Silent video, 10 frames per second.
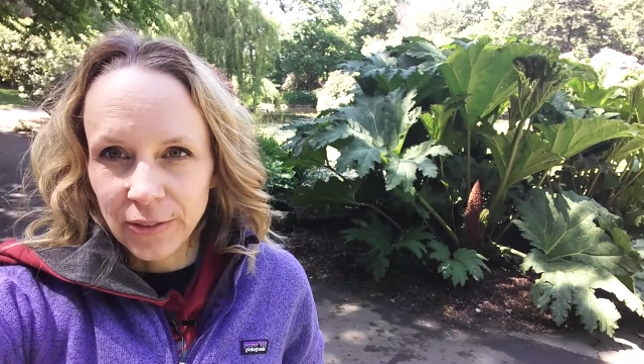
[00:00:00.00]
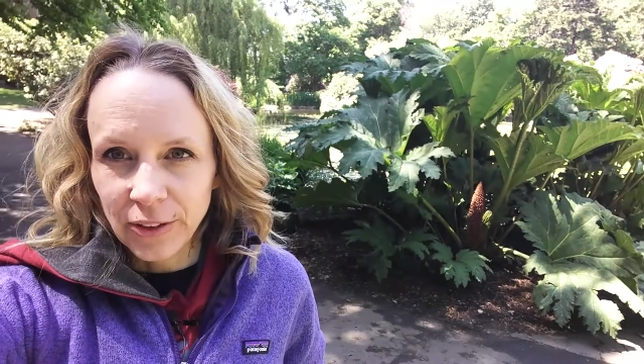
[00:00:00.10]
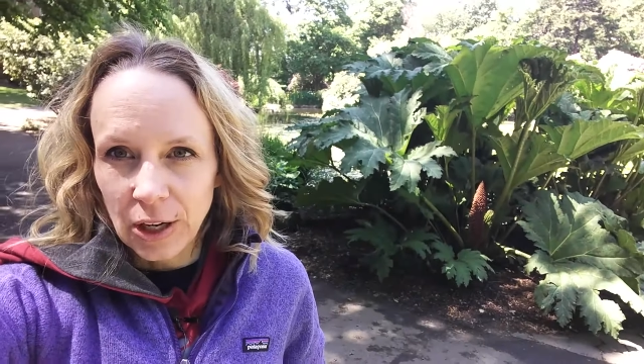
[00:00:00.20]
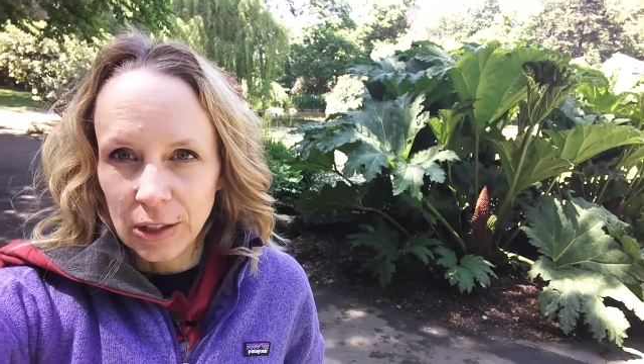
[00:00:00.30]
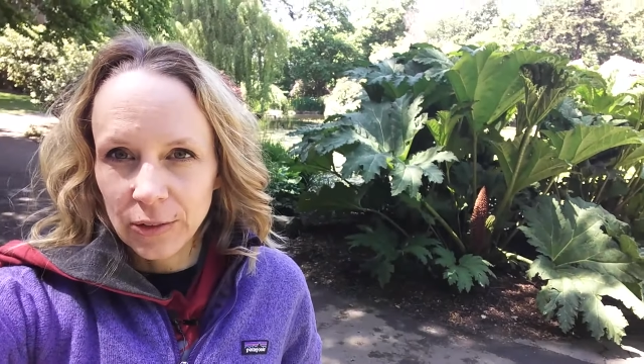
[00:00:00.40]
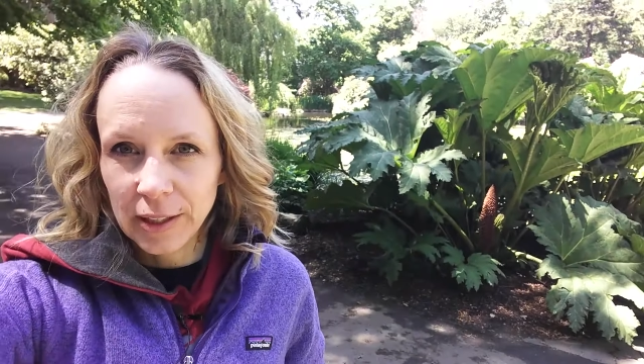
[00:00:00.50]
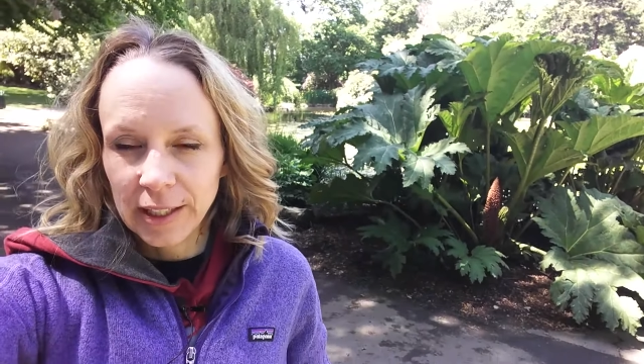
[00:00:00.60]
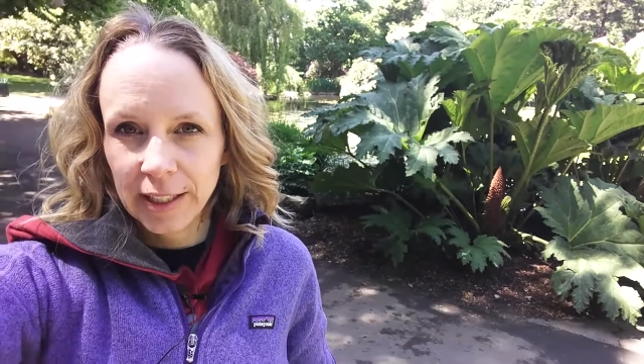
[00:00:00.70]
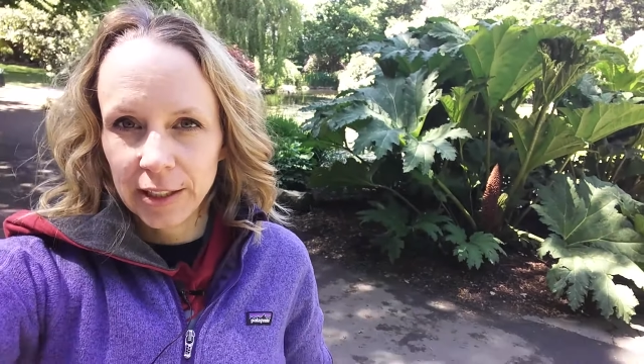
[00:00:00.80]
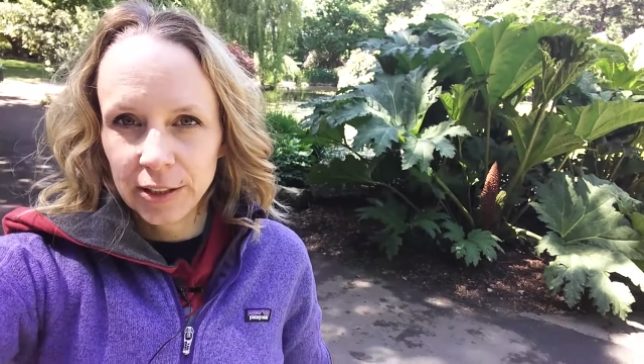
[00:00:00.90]
vlog
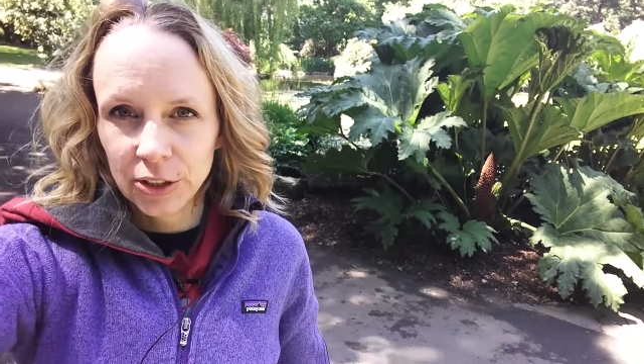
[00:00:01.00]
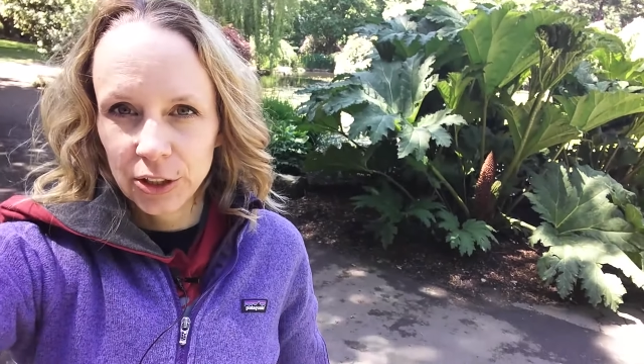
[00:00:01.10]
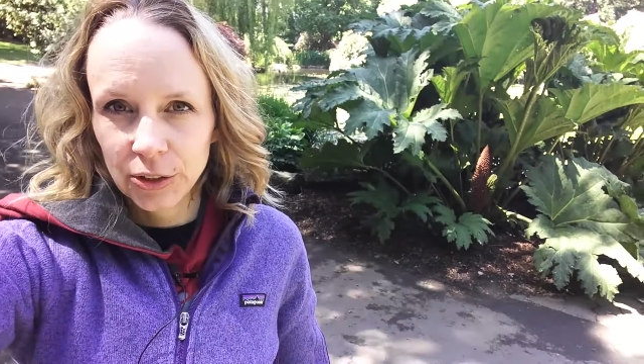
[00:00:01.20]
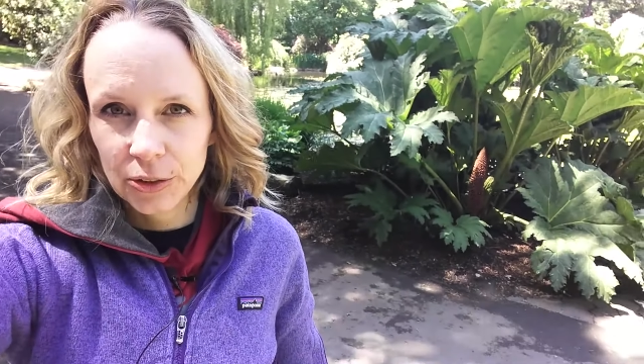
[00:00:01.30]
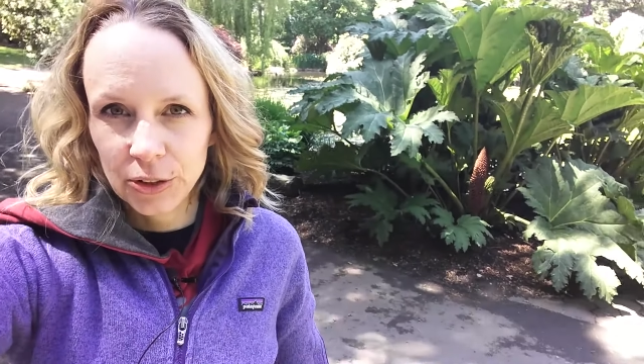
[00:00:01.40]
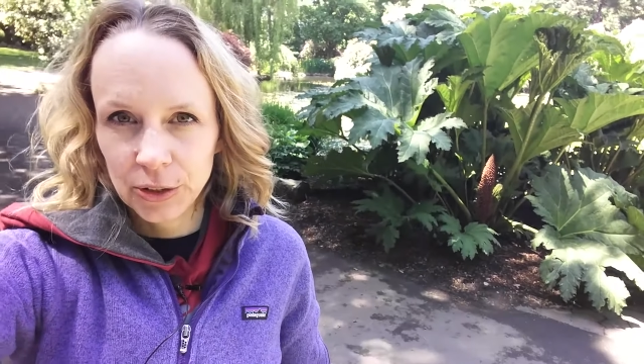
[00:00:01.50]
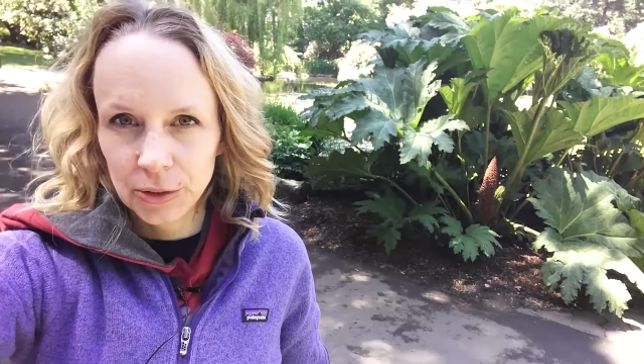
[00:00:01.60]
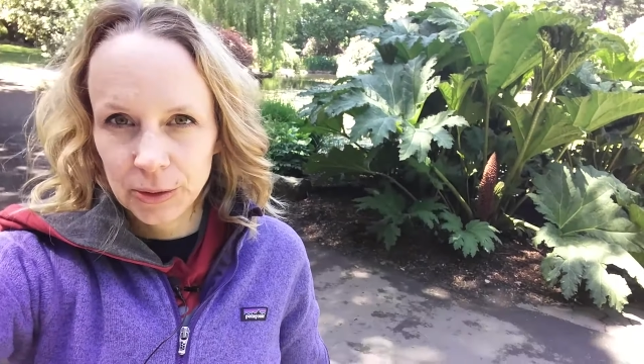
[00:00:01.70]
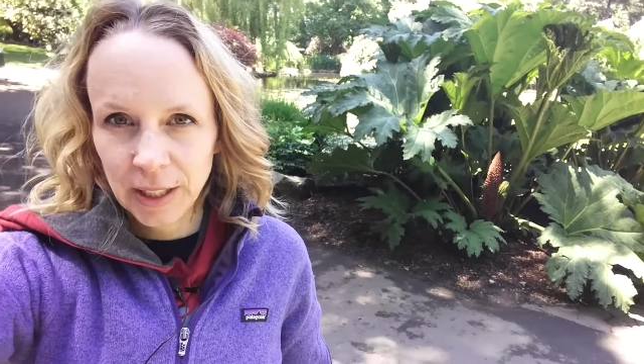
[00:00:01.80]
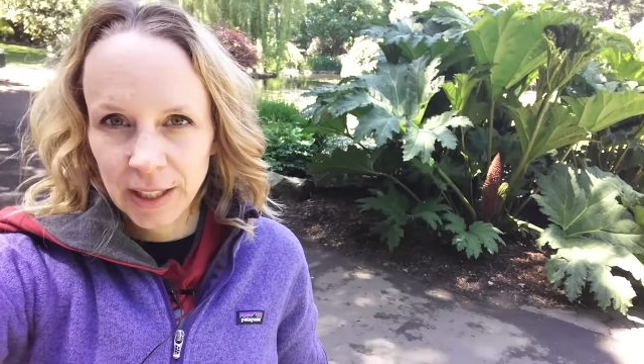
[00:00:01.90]
when I showed
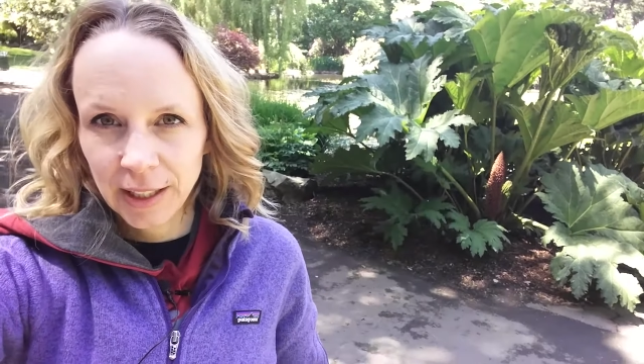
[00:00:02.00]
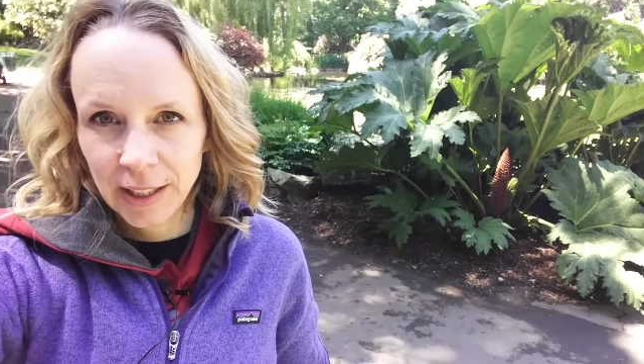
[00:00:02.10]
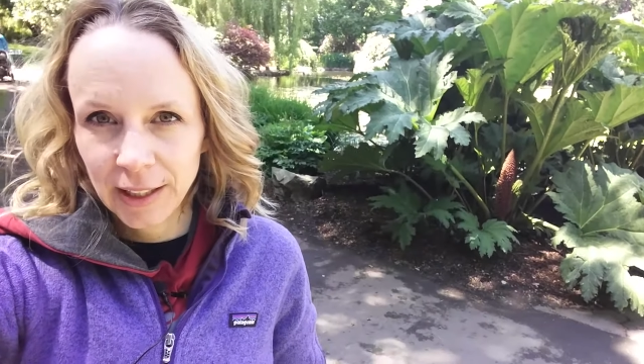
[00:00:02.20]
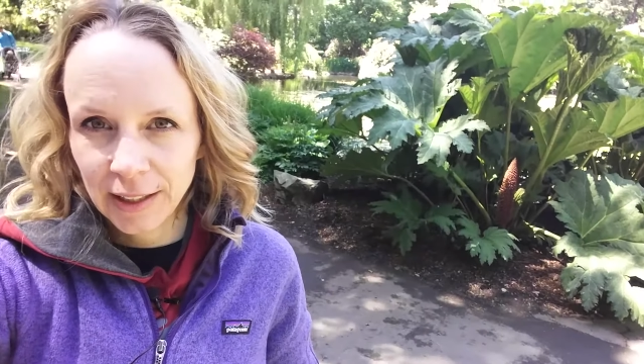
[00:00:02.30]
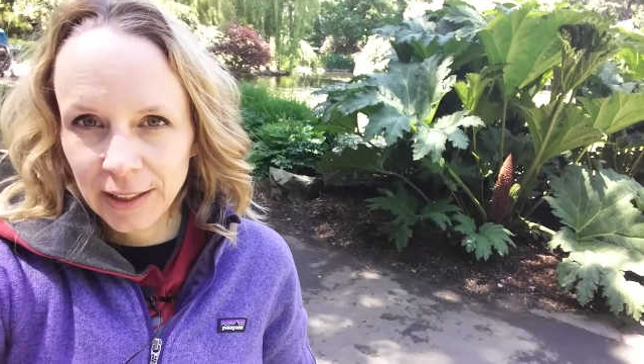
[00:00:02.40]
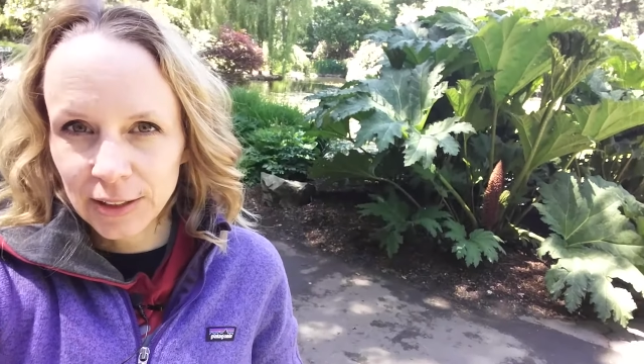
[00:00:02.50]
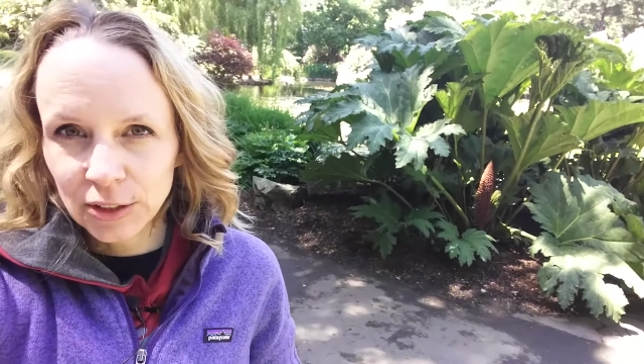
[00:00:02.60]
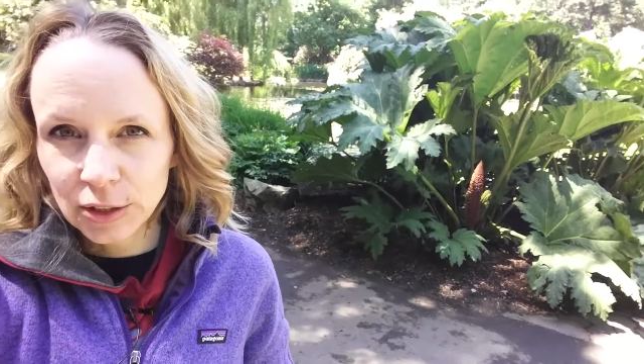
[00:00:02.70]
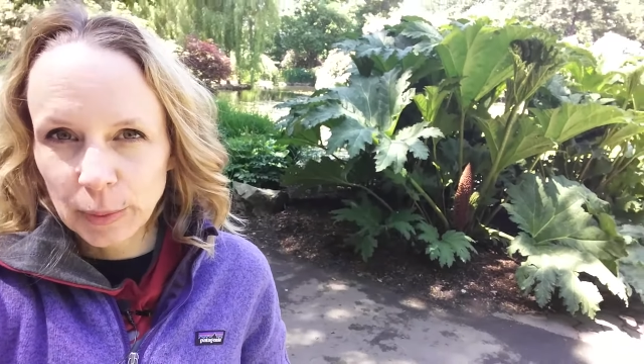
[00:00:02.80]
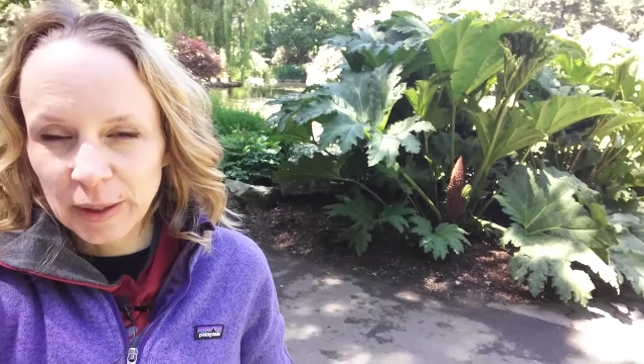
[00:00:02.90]
you
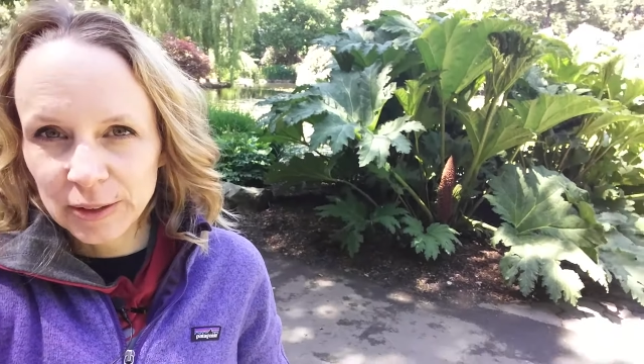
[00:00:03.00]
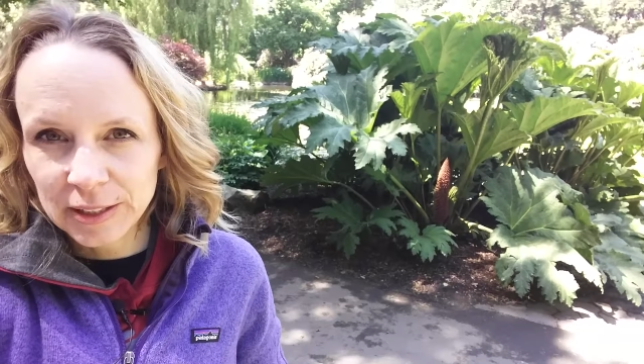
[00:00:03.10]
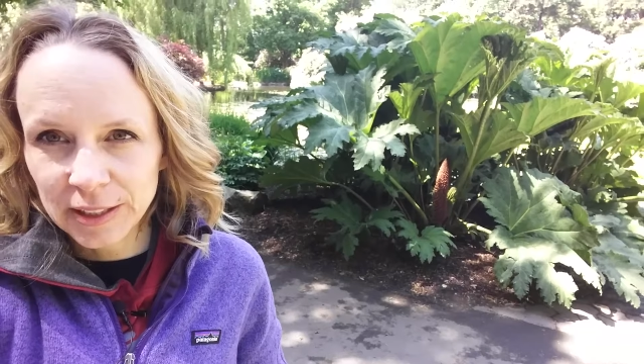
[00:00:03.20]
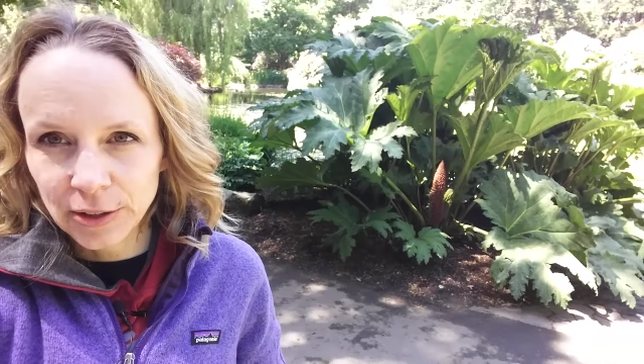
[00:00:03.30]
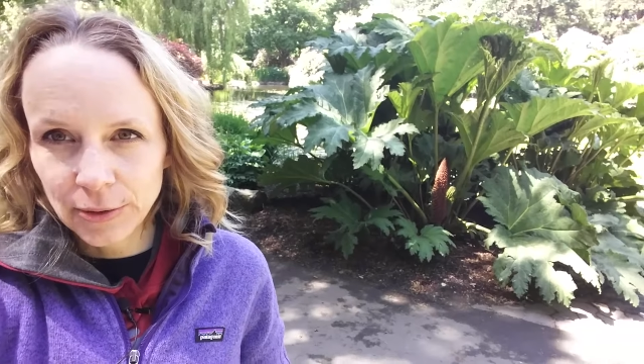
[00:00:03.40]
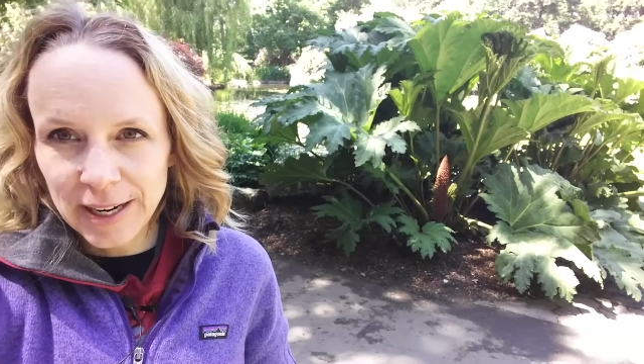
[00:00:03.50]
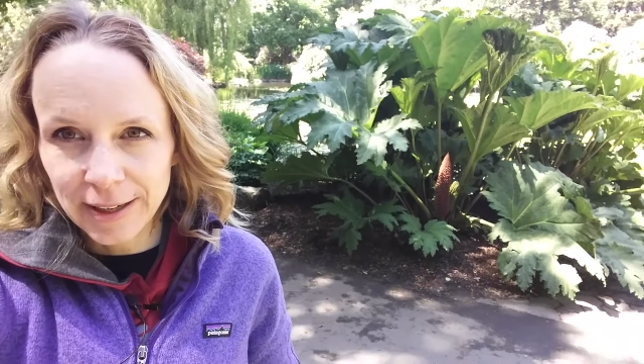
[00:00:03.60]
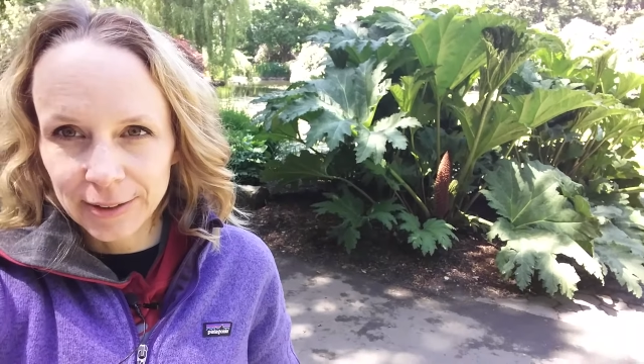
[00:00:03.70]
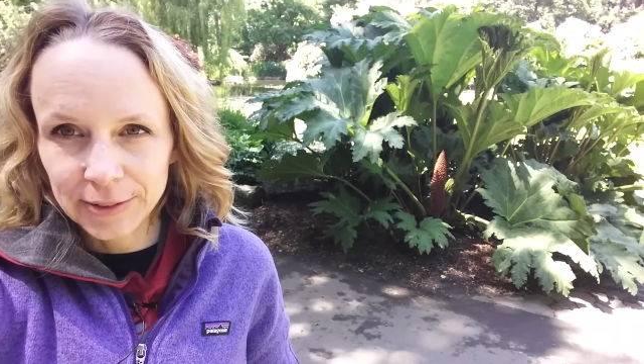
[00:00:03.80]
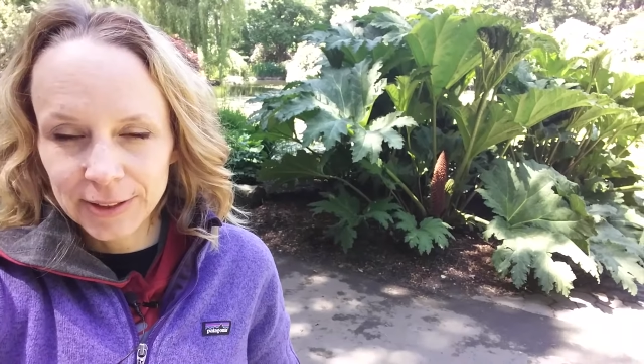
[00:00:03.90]
little sprouts in the
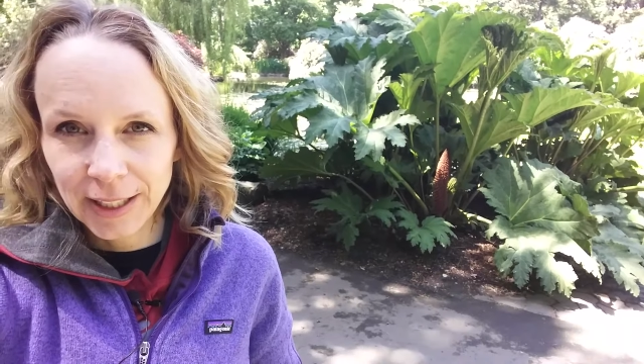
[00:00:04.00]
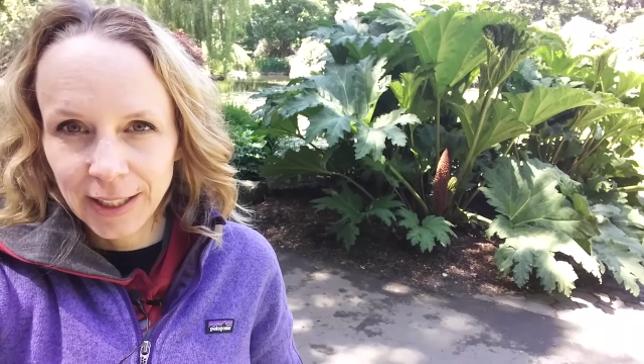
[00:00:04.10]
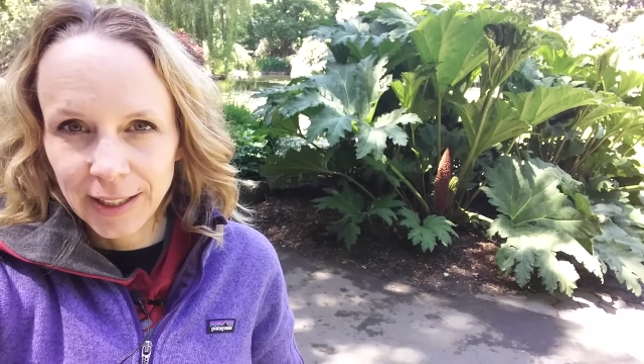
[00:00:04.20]
ground.